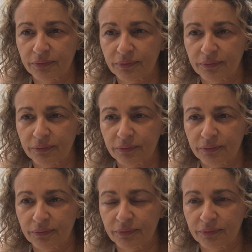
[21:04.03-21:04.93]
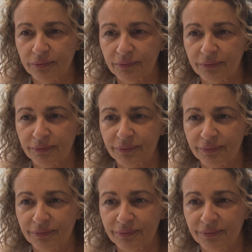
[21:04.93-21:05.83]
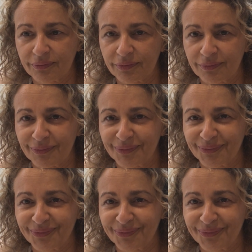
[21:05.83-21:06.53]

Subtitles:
This person isn't speaking.